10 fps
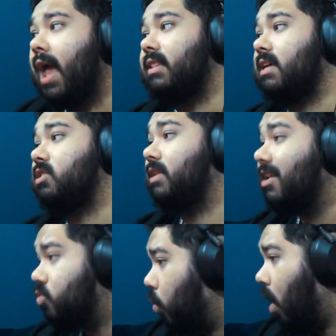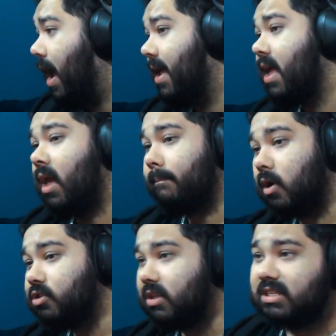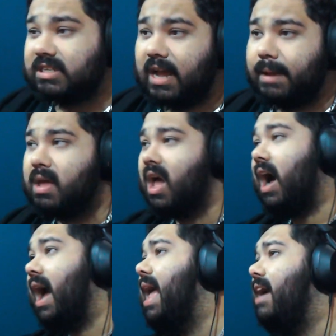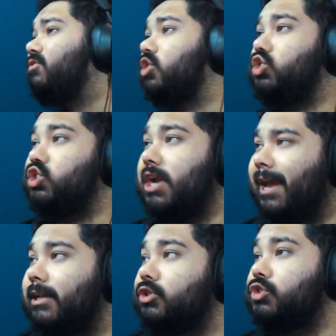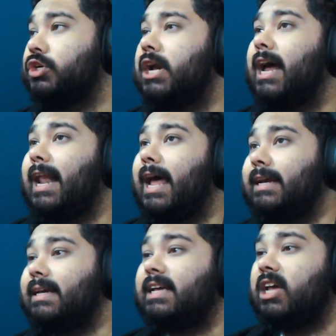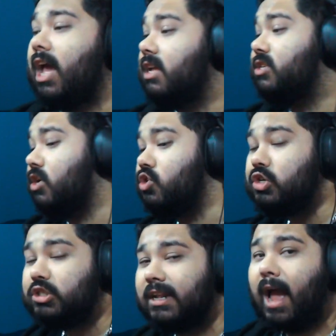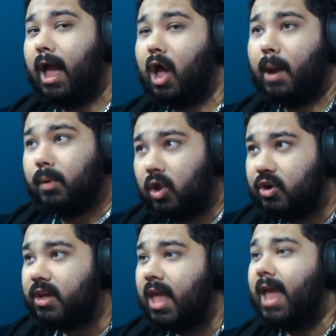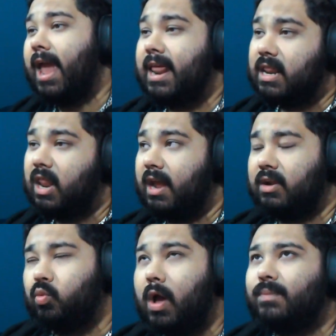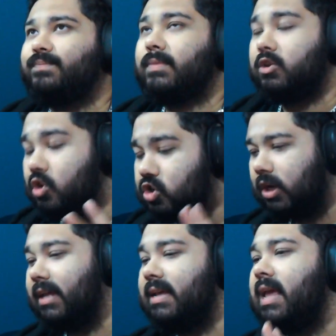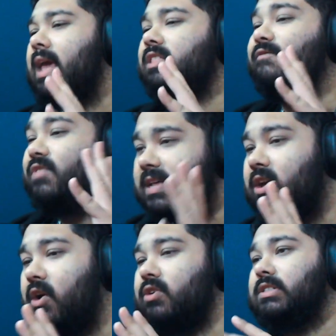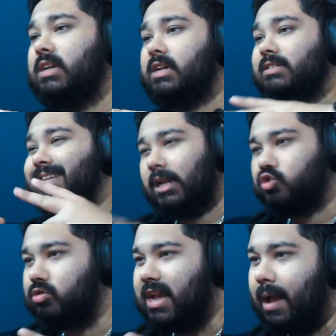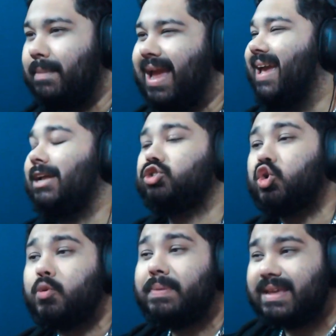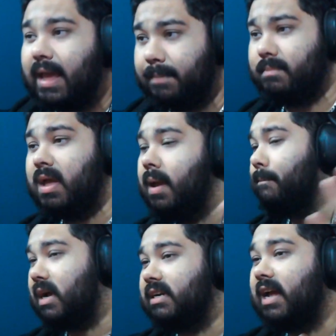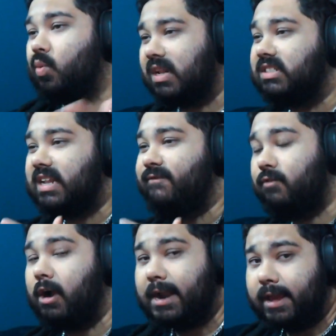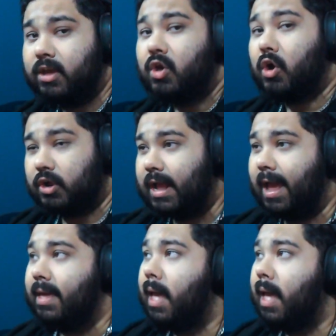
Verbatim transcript: That's why most of the time I have to change, like, so usually I upload and, like, well, usually the videos are scheduled to come out at 2 p.m. Monday, Wednesday, Friday, okay?